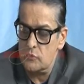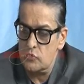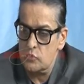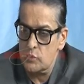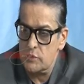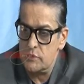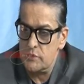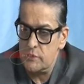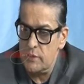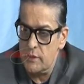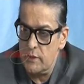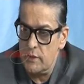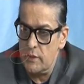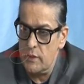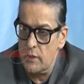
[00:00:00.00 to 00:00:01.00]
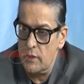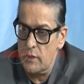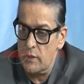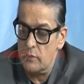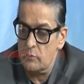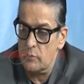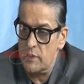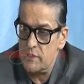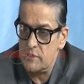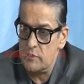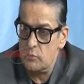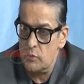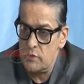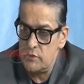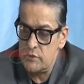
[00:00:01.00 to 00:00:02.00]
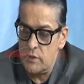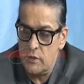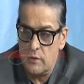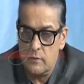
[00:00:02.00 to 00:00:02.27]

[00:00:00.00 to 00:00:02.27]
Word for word: towards India and vice versa.